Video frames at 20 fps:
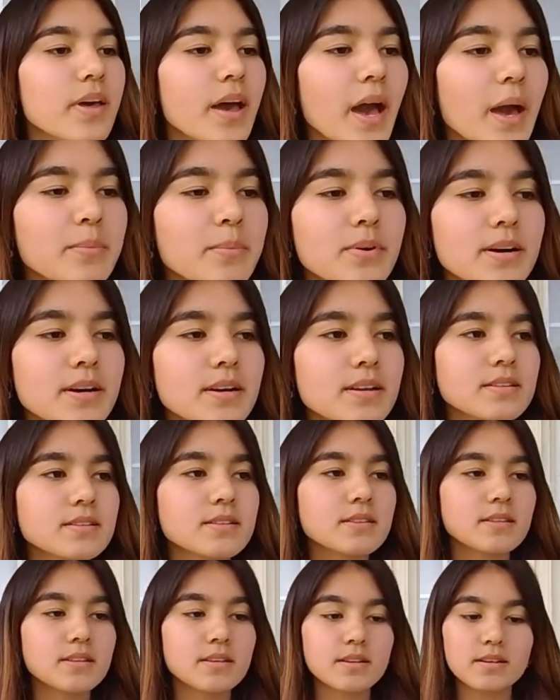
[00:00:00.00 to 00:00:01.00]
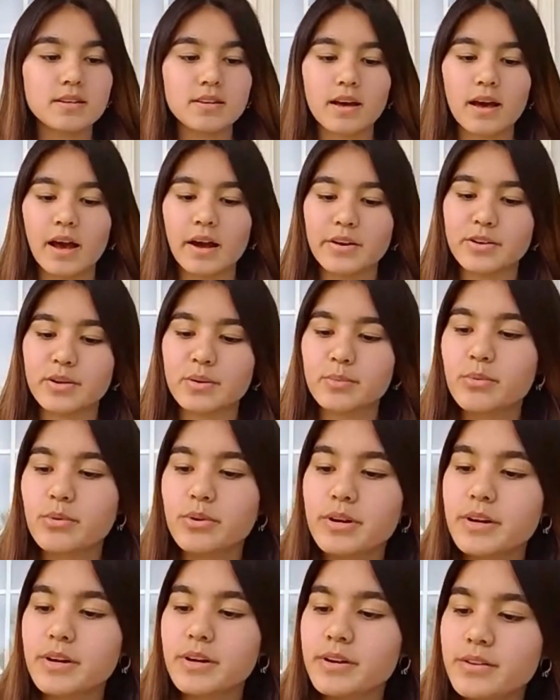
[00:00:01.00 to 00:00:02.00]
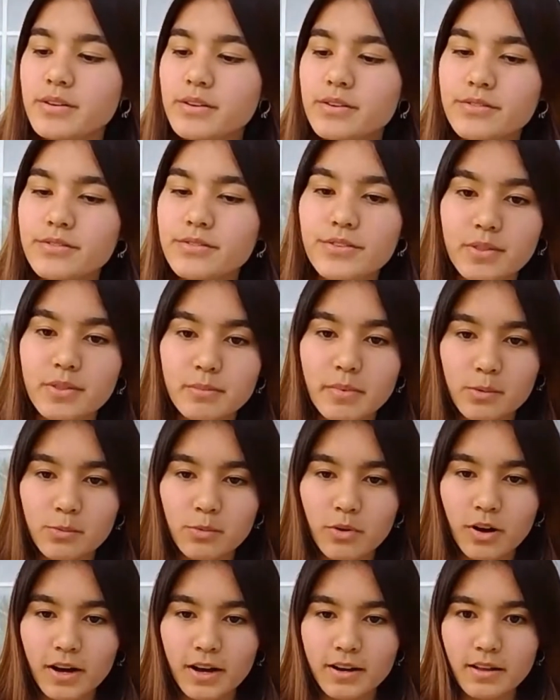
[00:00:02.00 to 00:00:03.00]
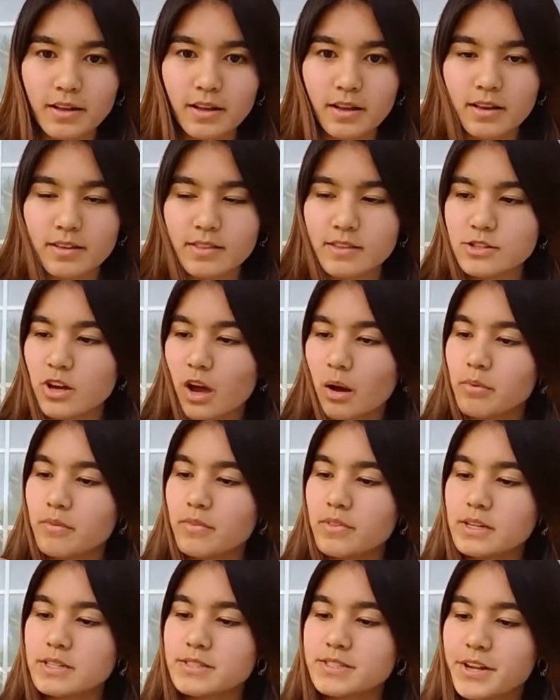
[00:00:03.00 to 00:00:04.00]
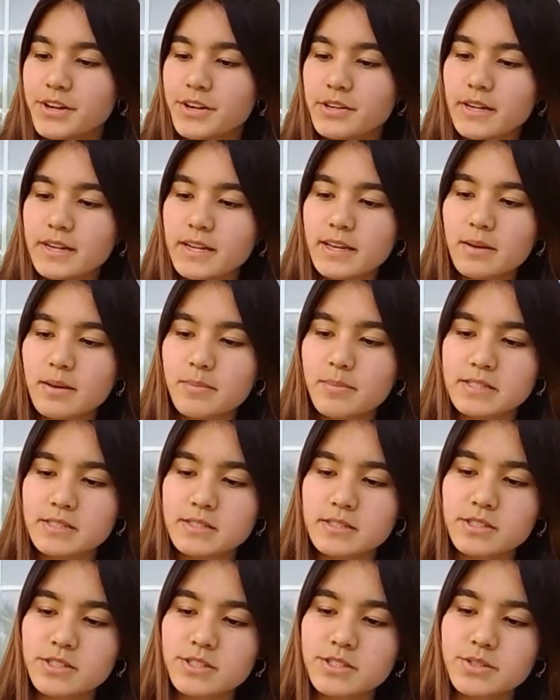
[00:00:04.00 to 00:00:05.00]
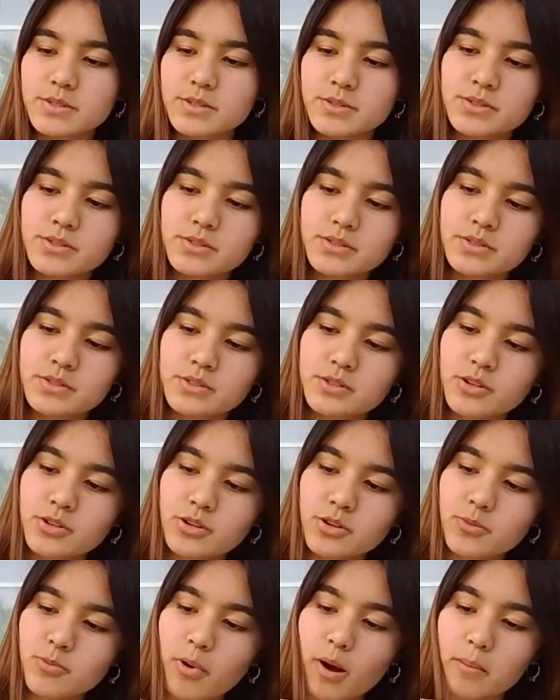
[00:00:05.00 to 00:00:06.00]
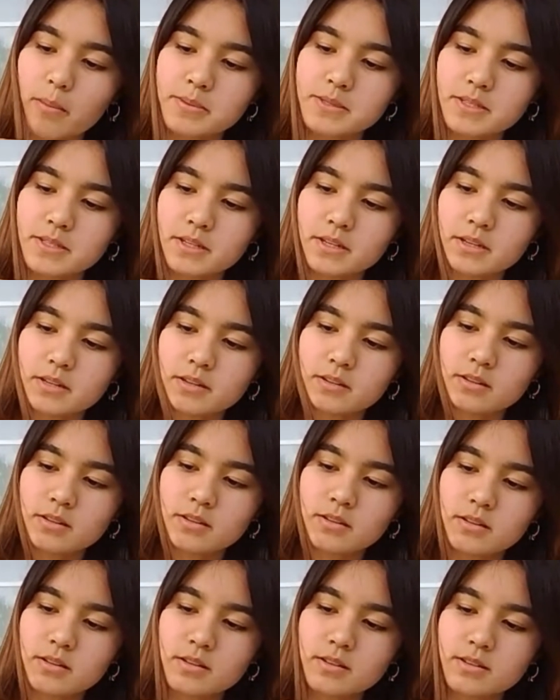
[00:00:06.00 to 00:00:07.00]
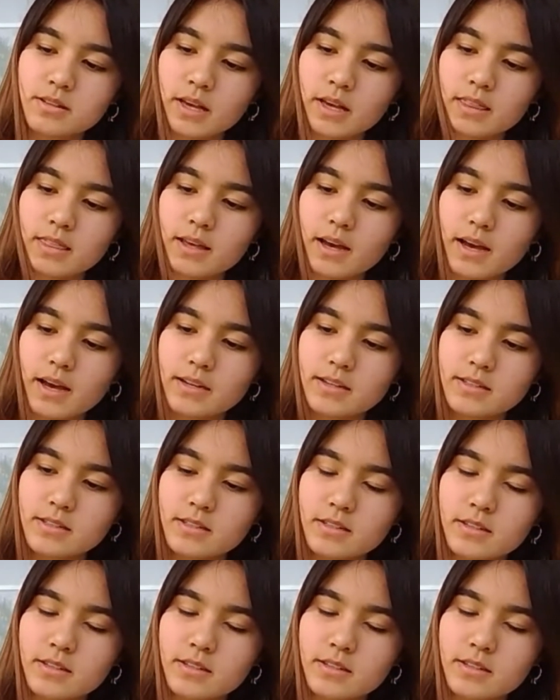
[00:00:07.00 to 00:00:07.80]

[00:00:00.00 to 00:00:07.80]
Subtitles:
I put the hackerboard or the MudWatt in the top of the container already. It basically just pops in like that.